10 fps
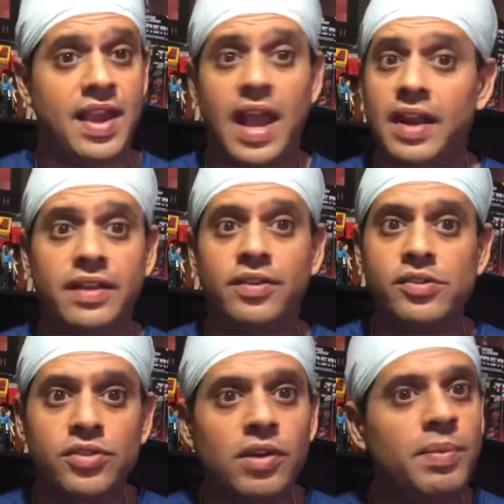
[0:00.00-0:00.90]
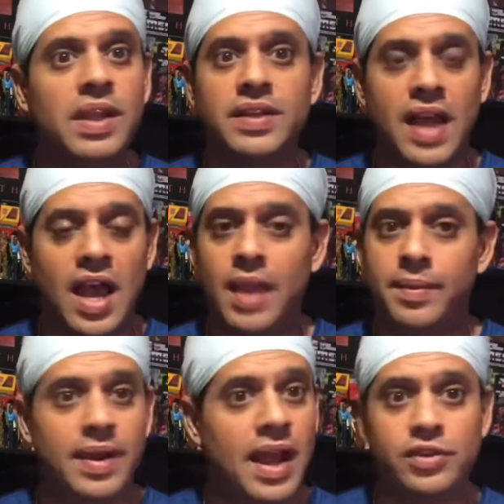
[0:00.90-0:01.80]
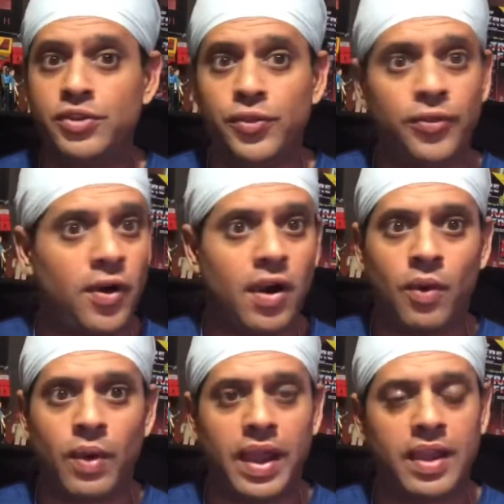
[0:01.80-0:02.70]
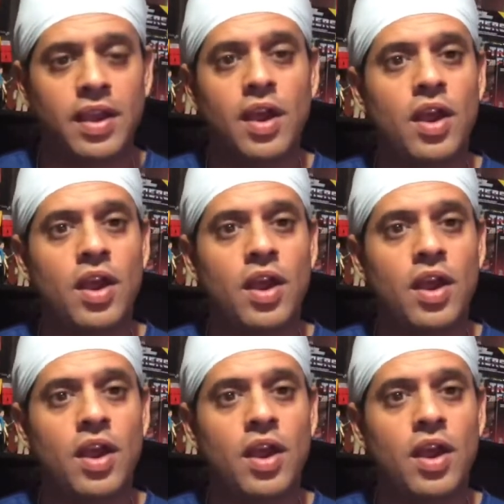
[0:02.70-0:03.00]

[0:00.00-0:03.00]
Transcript: And there's going to be a time not too far away